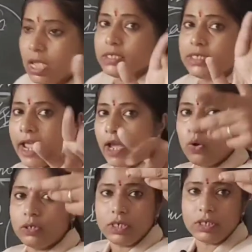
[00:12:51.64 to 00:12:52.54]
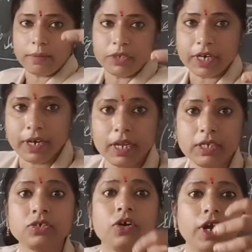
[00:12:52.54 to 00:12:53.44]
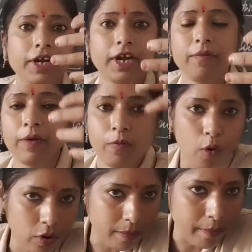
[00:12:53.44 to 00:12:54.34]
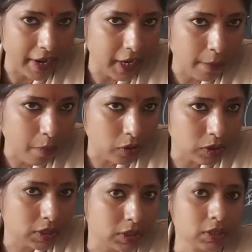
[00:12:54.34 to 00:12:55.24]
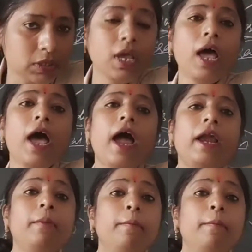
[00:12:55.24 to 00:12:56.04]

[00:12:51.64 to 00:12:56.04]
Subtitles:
psychology subject is related with what? Mental processes and